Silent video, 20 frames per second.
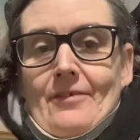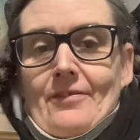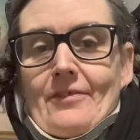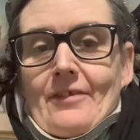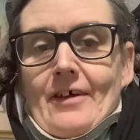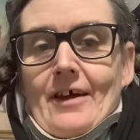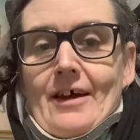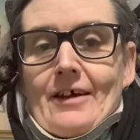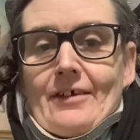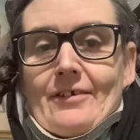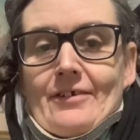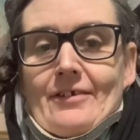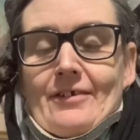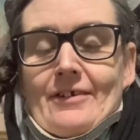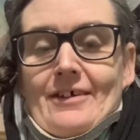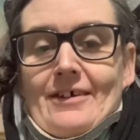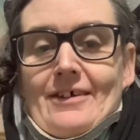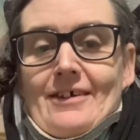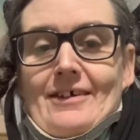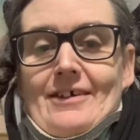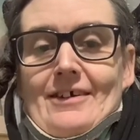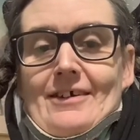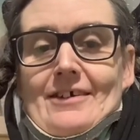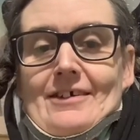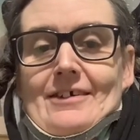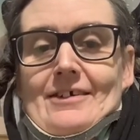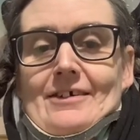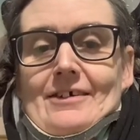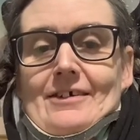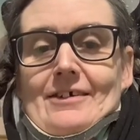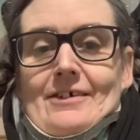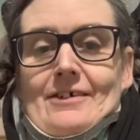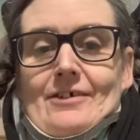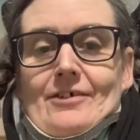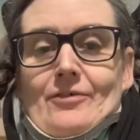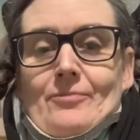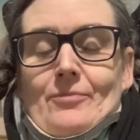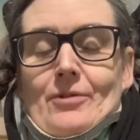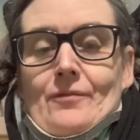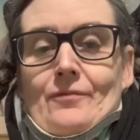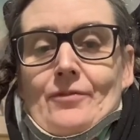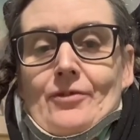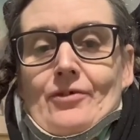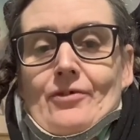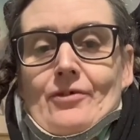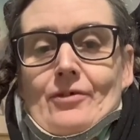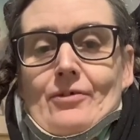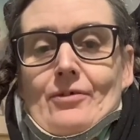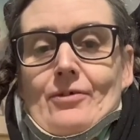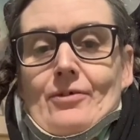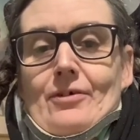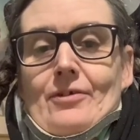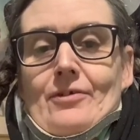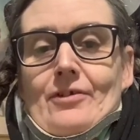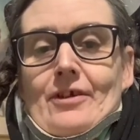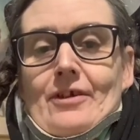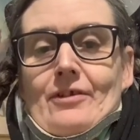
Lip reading: That is my Vista collar.